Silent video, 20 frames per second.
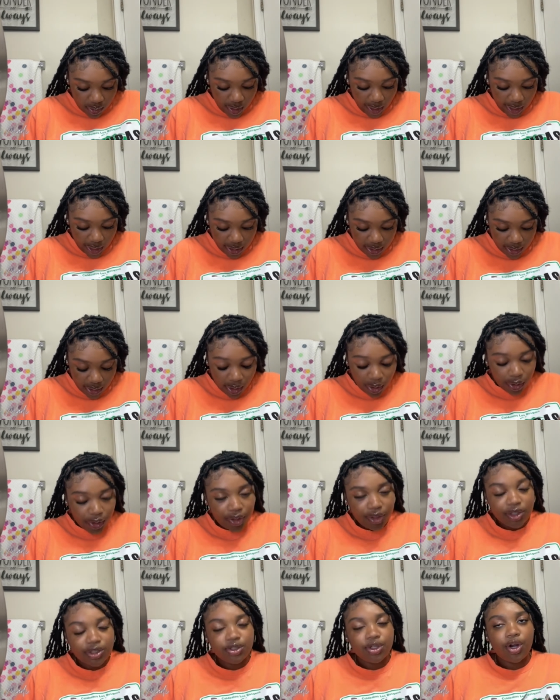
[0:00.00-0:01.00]
And I
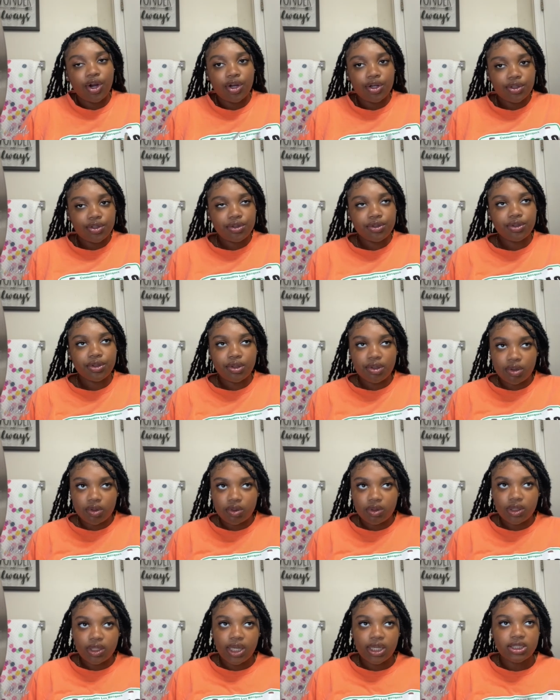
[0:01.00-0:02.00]
heard it's hard to do your
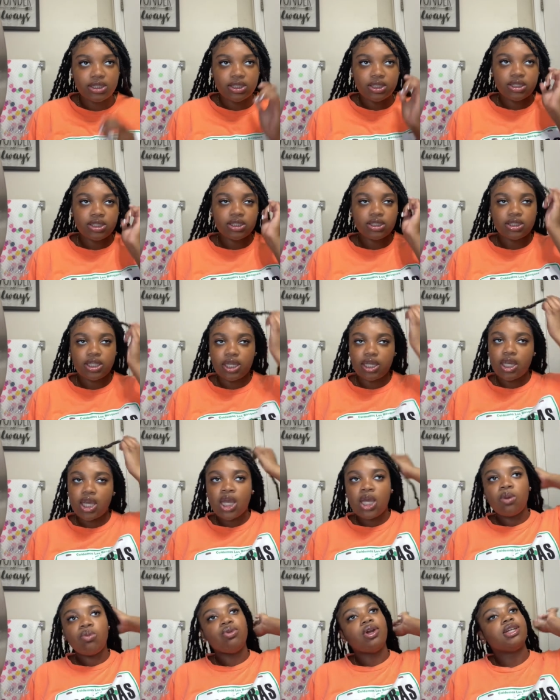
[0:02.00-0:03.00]
own lash extensions. Like,
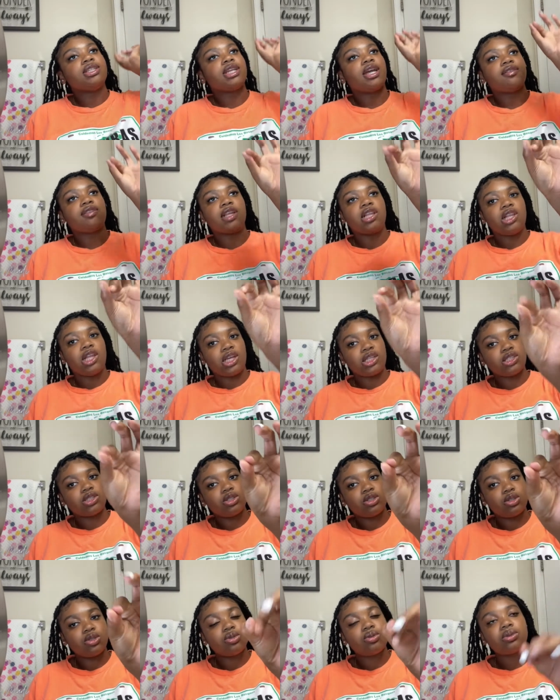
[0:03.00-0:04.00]
you actually have to, like, the
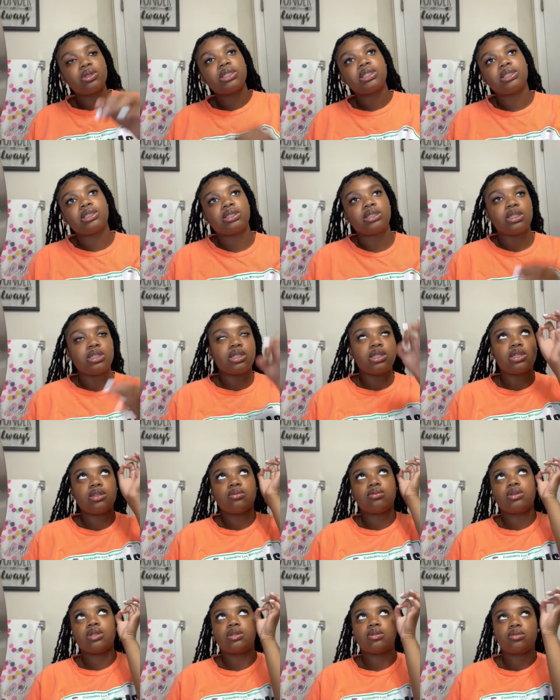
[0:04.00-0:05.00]
little ones and then
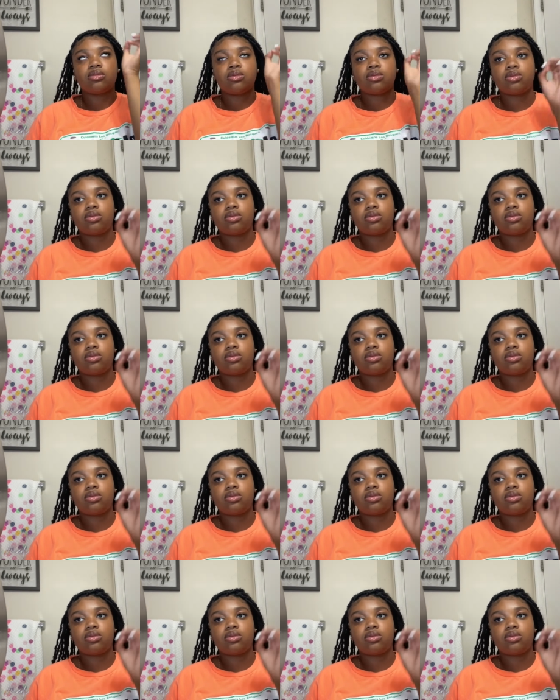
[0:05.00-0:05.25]
put them.